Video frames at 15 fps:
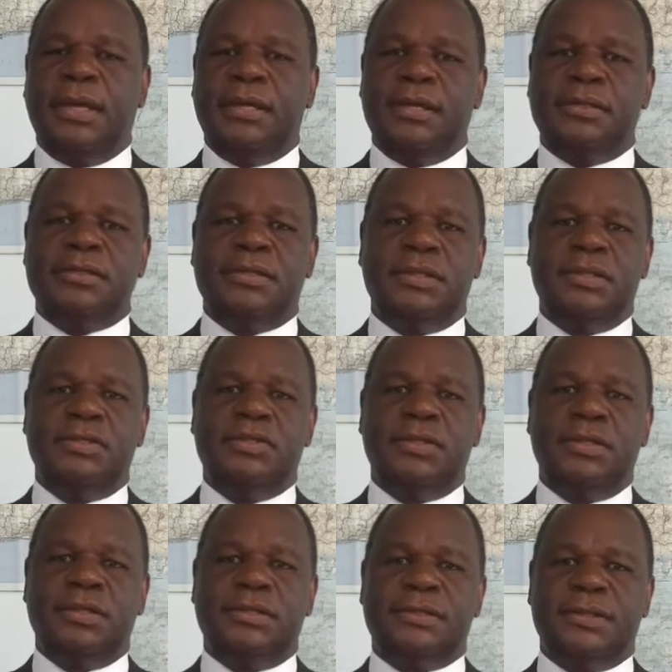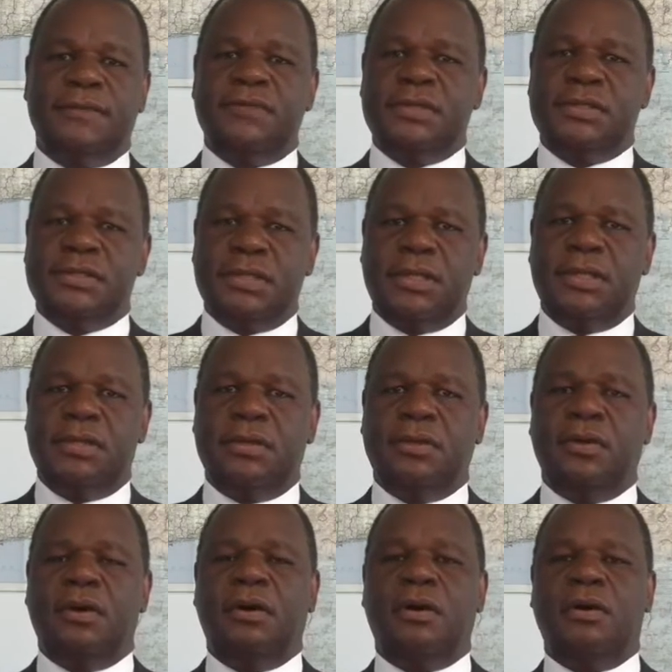and SDG
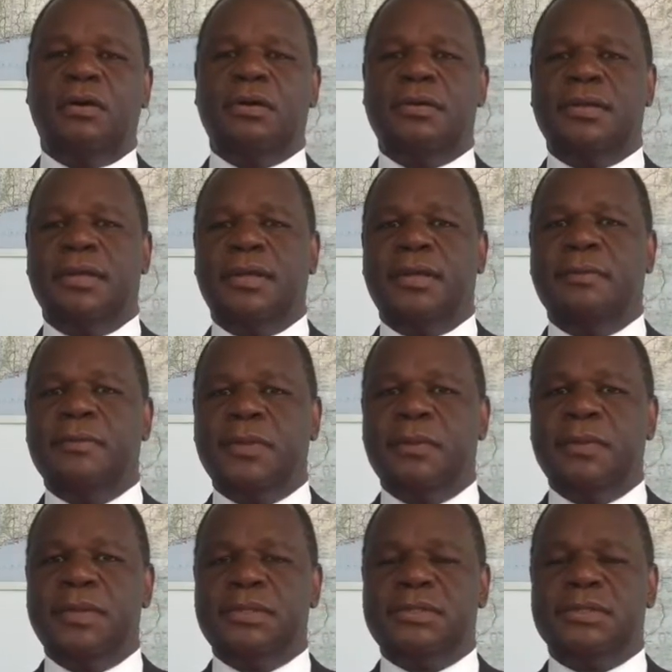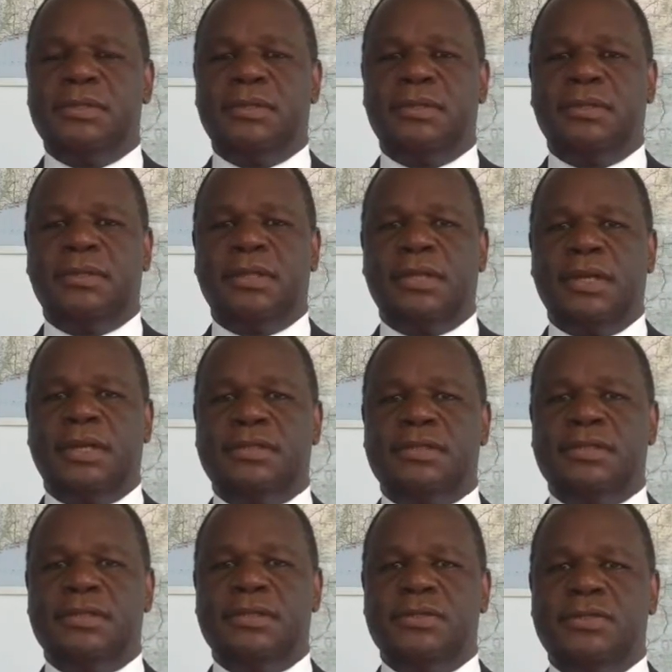17 on implementing the
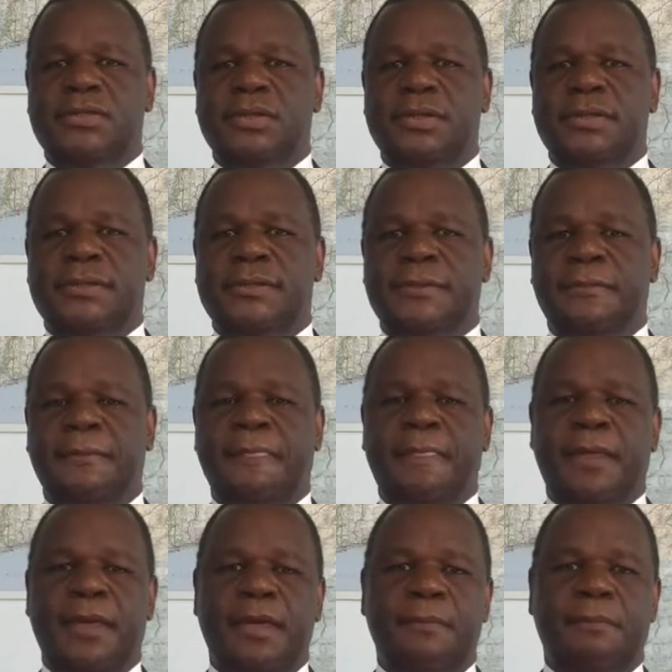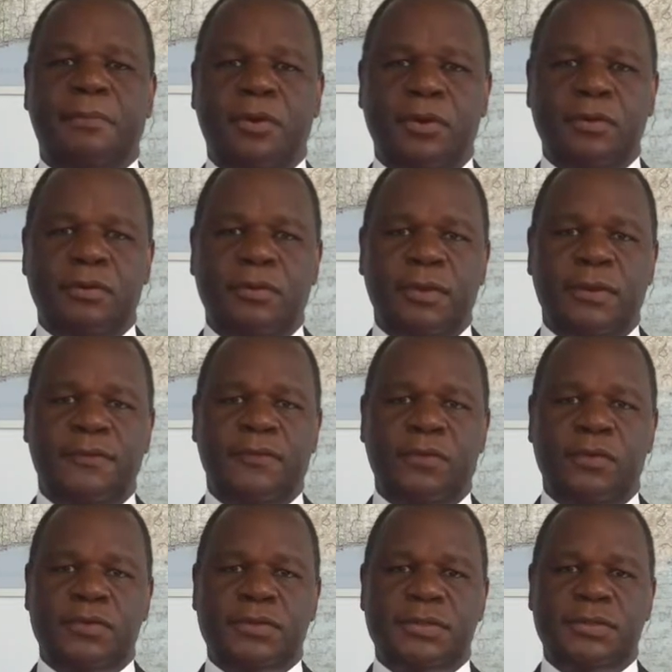SDGs and partnering
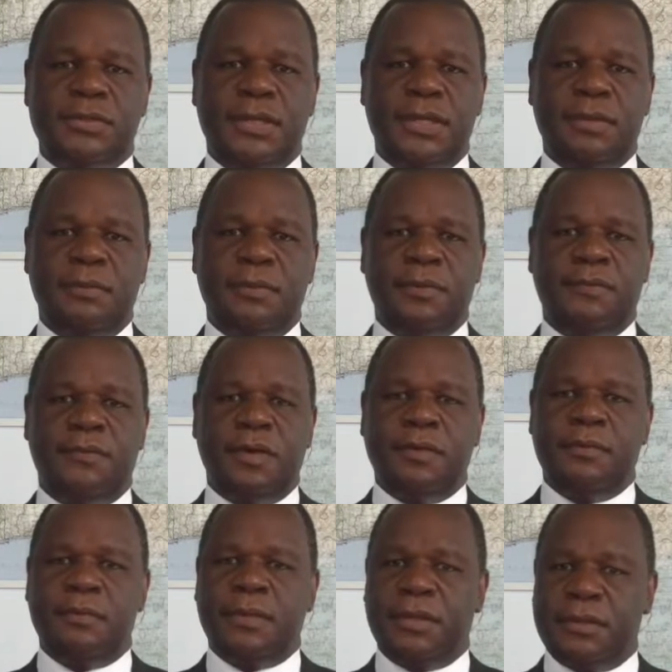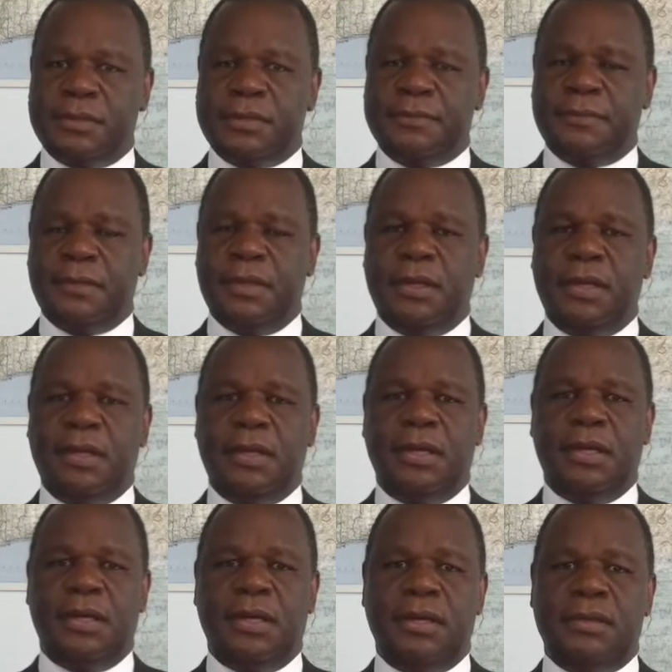for sustainable development.
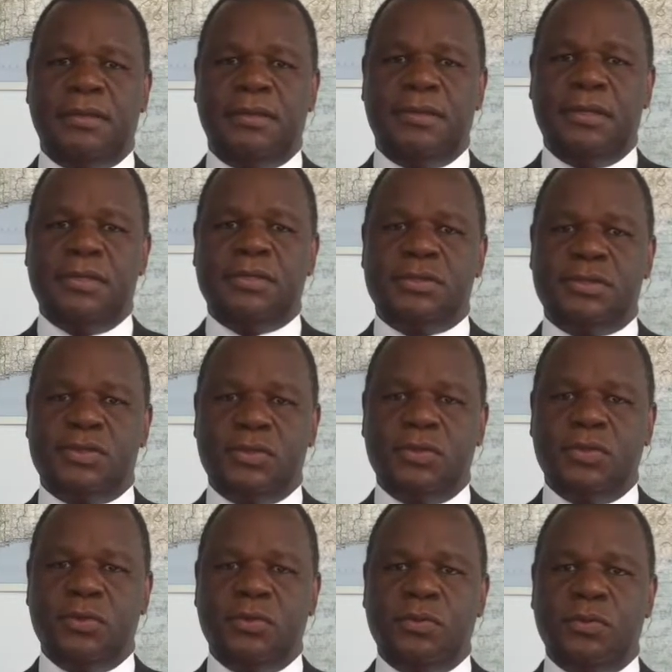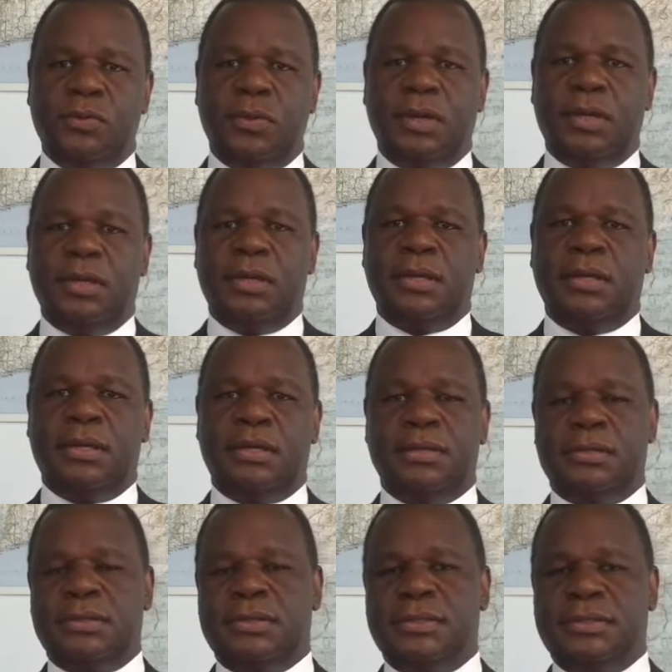These two
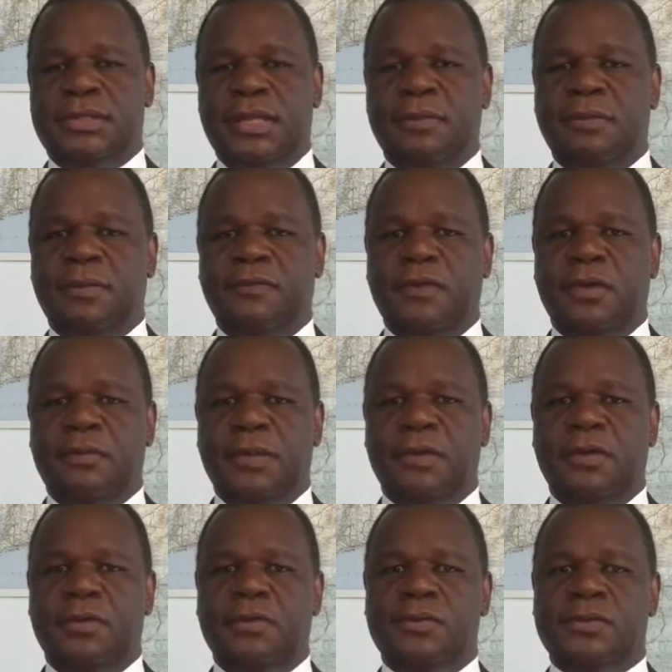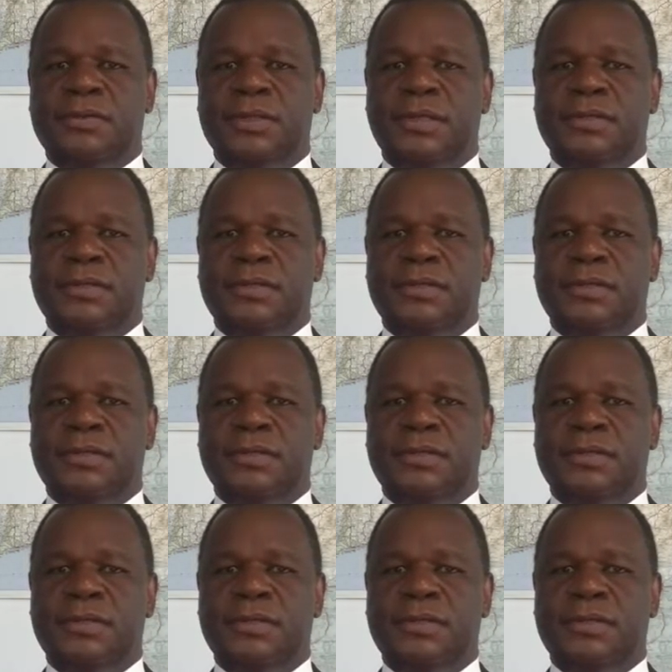Sustainable Development Goals